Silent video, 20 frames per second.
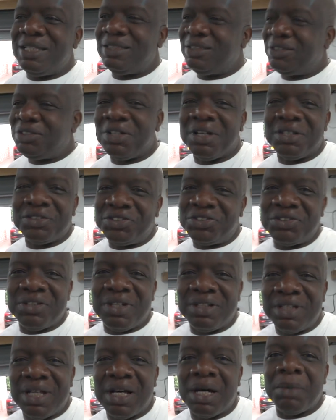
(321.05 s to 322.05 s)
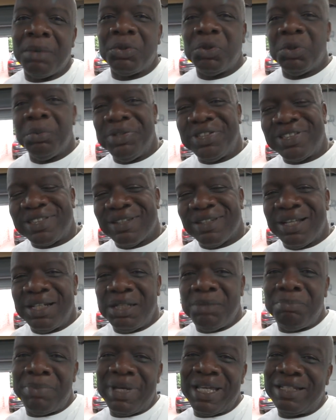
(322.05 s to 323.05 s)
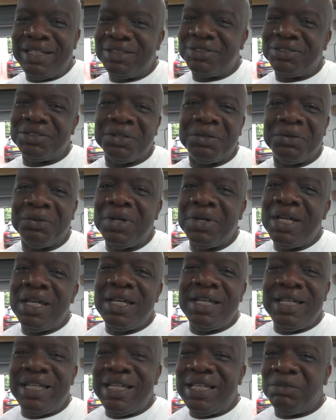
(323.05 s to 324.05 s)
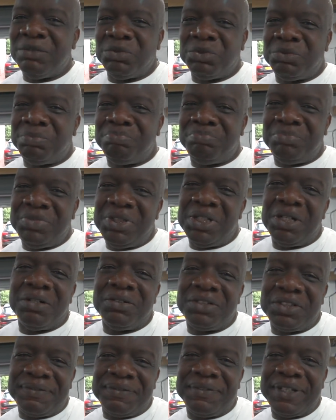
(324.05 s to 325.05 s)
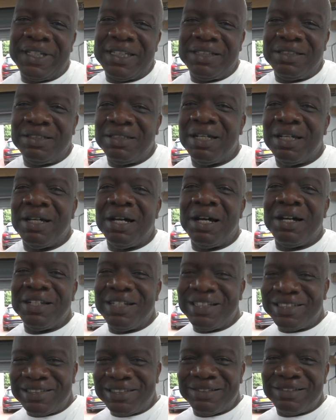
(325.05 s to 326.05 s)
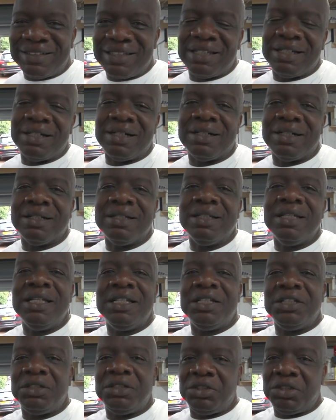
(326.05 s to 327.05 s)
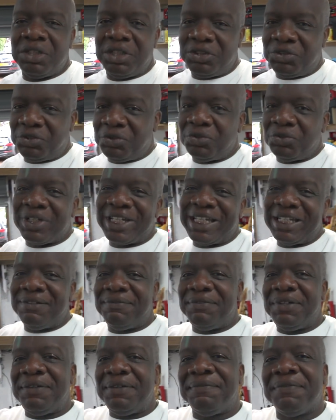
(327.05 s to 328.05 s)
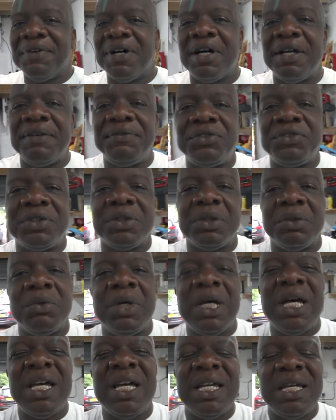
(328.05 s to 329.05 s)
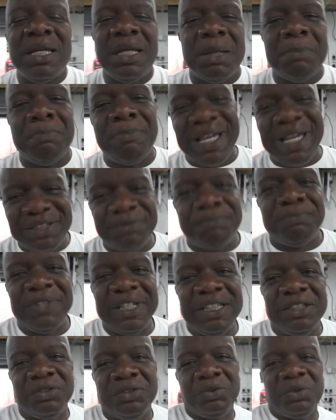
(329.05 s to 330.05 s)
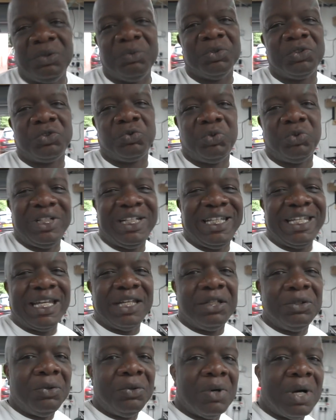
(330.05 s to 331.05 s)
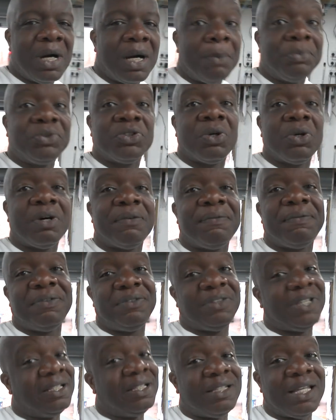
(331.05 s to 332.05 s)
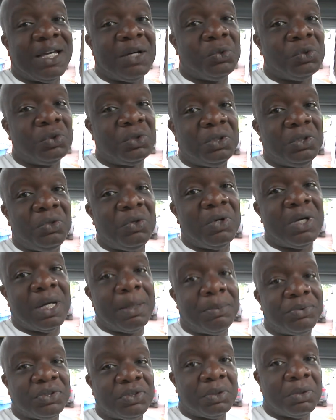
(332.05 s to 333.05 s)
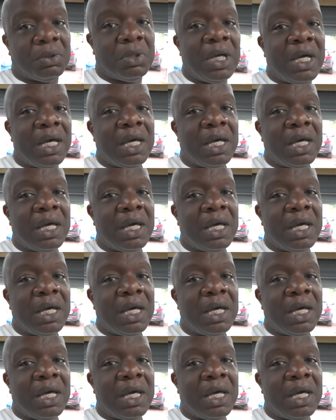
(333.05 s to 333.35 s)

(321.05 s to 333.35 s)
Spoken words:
Chances are the hub could be slightly bent, so it was, you know, I just figured I'm gonna sell the car as soon as I get the V5, so best thing to do was really get a new hub. So I've done that, ordered a new hub. So